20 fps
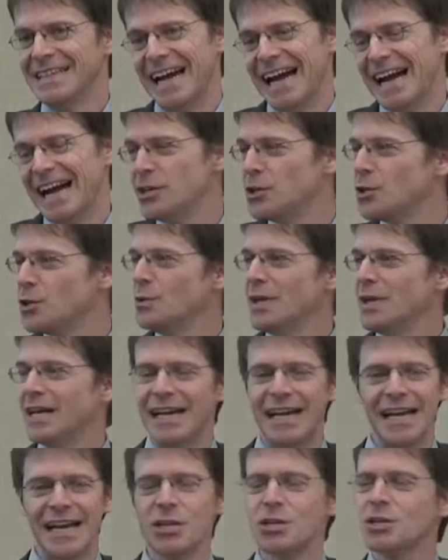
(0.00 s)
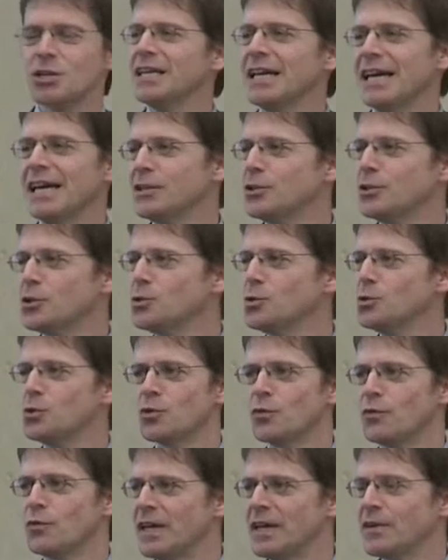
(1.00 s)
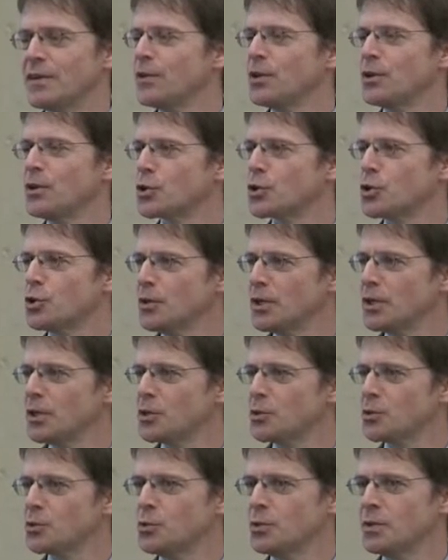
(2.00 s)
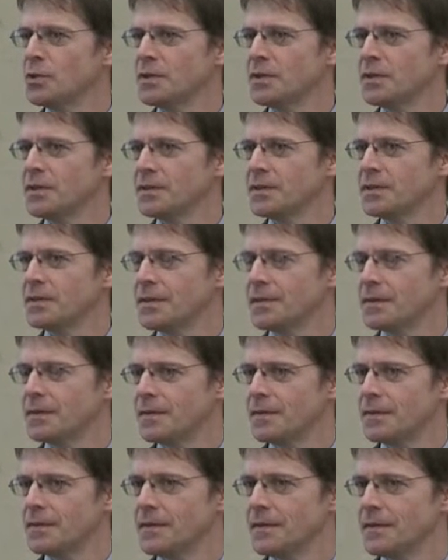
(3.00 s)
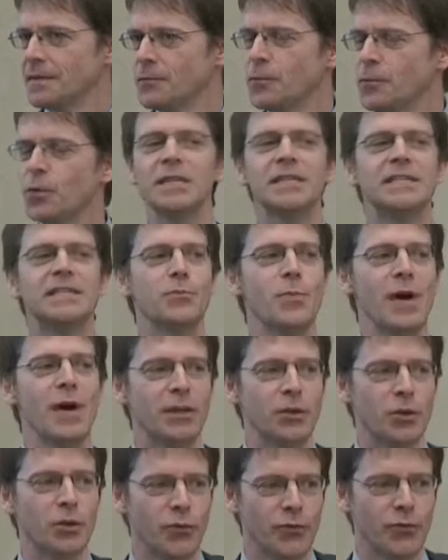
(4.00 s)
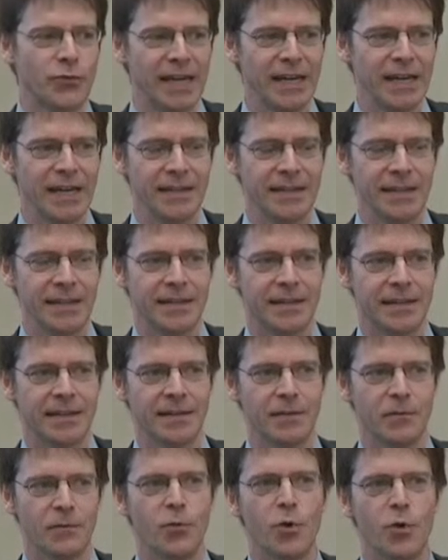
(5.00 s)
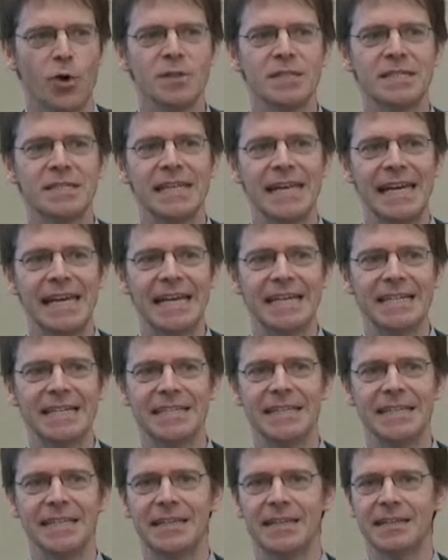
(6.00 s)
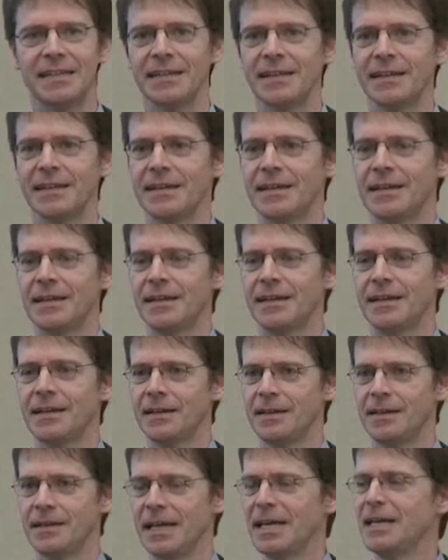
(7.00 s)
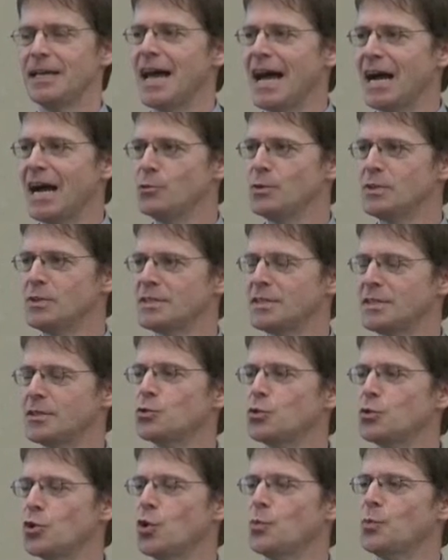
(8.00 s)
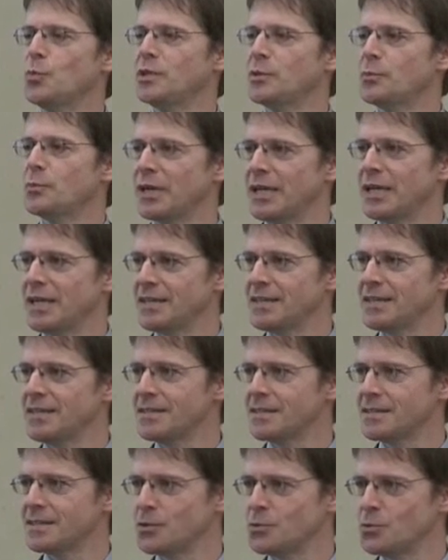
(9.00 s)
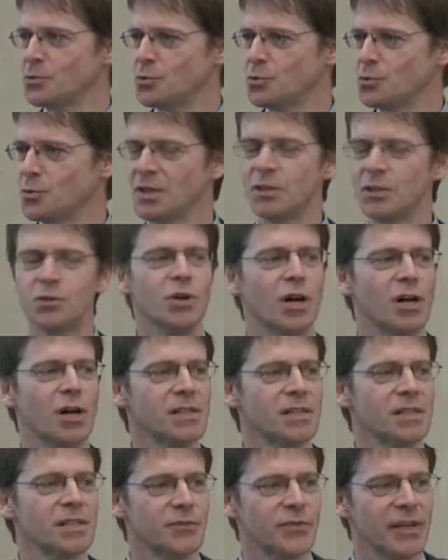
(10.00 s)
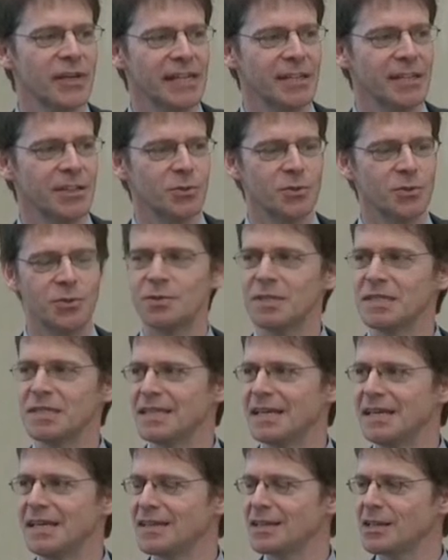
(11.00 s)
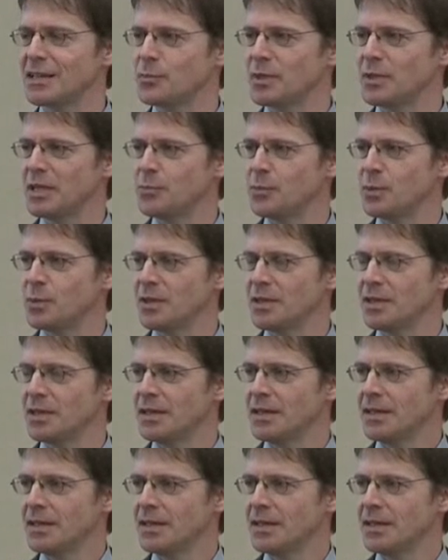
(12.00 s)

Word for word: I don't actually I don't know where we are going to what is a matter of fact that once exit uh, announced to open the practice to, to Altos to these elderly people,